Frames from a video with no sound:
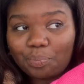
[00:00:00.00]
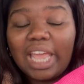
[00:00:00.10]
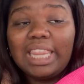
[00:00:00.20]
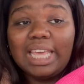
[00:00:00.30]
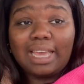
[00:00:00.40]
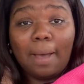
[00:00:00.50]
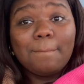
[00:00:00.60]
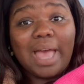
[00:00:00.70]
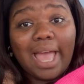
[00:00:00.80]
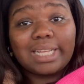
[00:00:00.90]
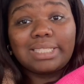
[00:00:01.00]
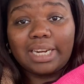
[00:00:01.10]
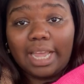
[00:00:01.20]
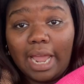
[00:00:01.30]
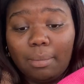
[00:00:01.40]
and then come back to
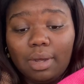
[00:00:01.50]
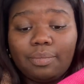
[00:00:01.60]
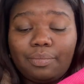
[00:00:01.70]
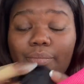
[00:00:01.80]
the camera.